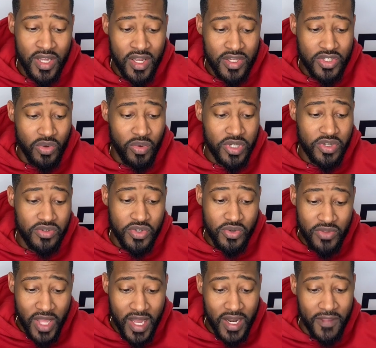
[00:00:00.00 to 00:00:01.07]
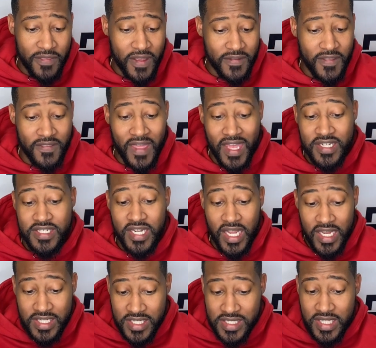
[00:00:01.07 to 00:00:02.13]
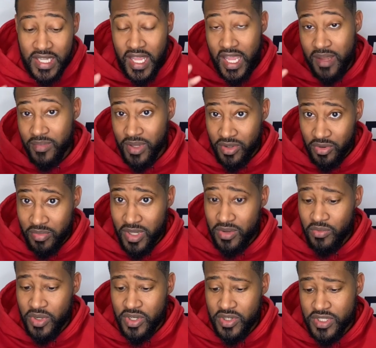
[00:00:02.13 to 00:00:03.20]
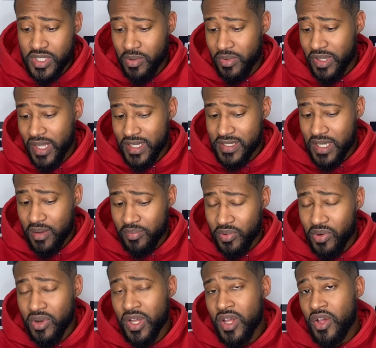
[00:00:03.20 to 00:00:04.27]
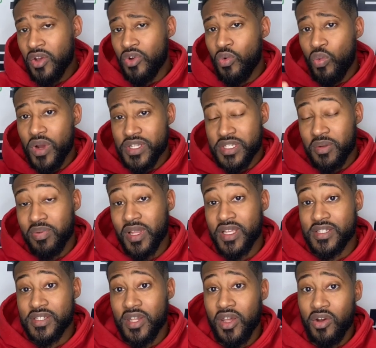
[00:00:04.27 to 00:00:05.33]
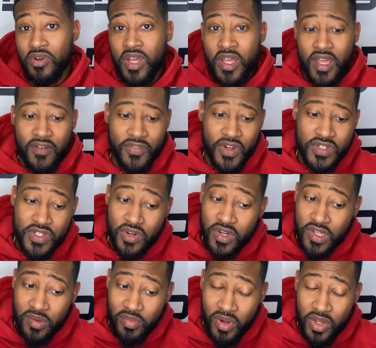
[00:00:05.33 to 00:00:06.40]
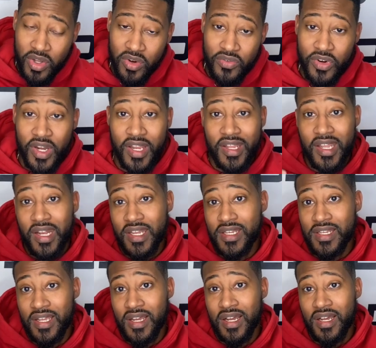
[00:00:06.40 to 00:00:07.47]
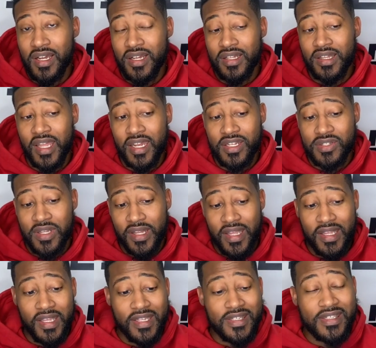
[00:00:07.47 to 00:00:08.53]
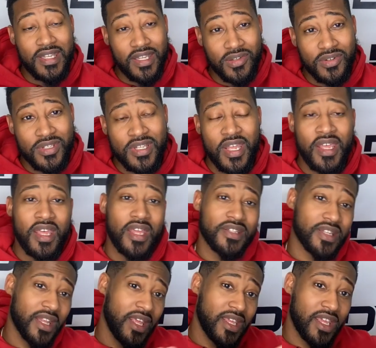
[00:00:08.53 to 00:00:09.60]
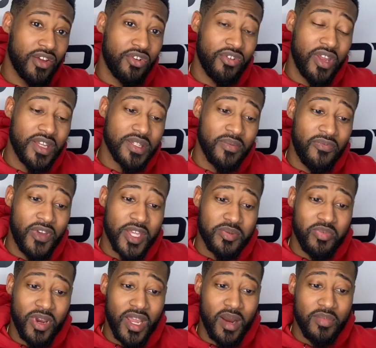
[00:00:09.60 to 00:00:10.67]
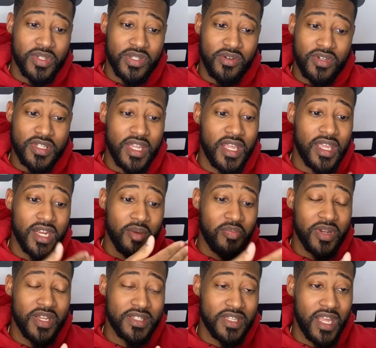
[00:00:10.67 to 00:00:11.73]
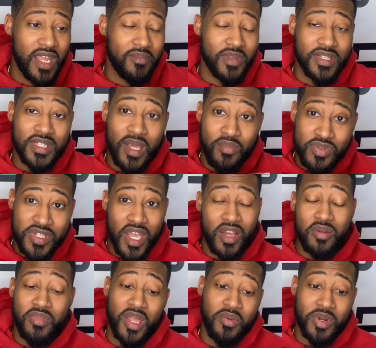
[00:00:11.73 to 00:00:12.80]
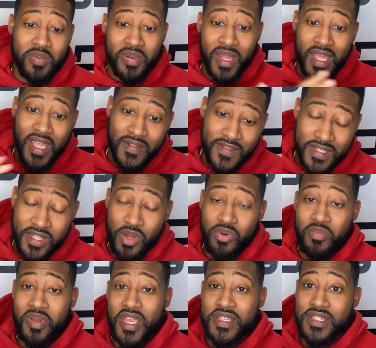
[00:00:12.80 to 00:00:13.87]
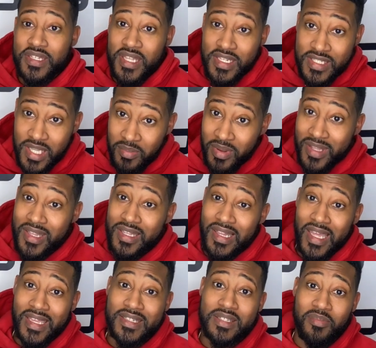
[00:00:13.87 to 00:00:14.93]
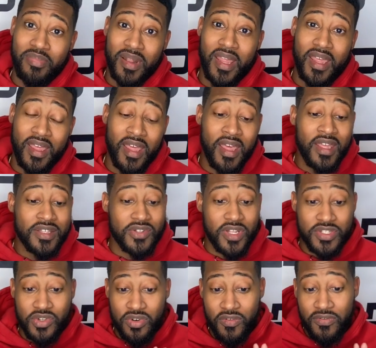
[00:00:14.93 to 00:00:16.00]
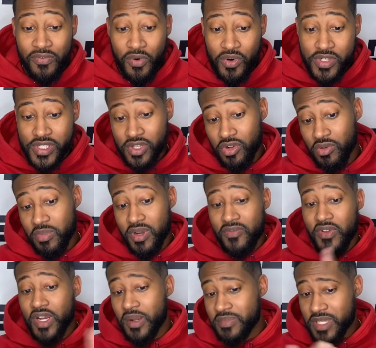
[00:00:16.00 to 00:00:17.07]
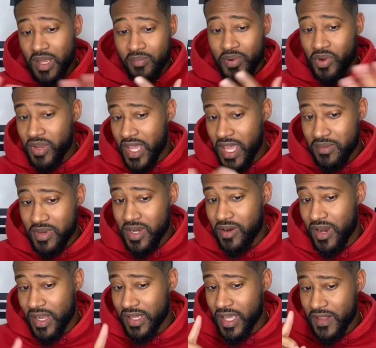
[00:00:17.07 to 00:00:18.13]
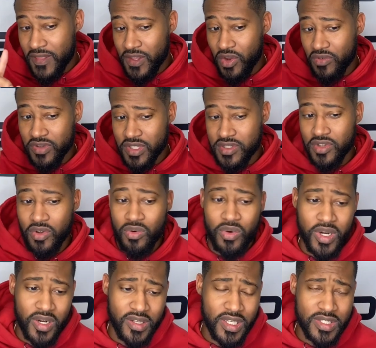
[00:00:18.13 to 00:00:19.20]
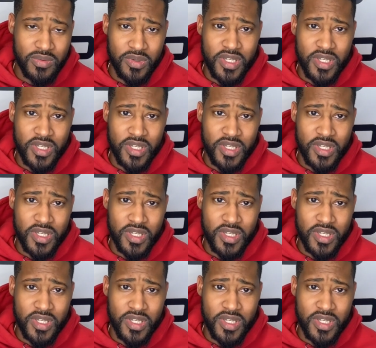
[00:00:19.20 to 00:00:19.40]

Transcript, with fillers: So when you do that, I think that, that changes the game a little bit when you're someone like Temple who wants to play slow. If they're turning the ball over and getting, uh, letting Tulane get steals, and Tulane can create some fast break opportunities and get up in this game, then Temple's not going to be able to play at the slower pace that they typically like to play. So that's going to force a little bit of an up-tempo game here. I like the over the total here in this one.